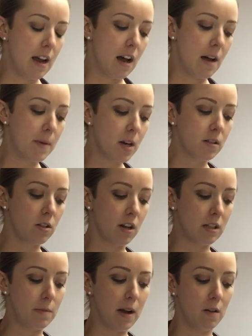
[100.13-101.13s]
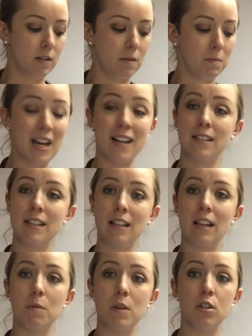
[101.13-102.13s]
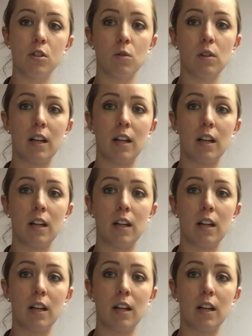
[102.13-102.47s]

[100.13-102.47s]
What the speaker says: It also talks about some testing that we do,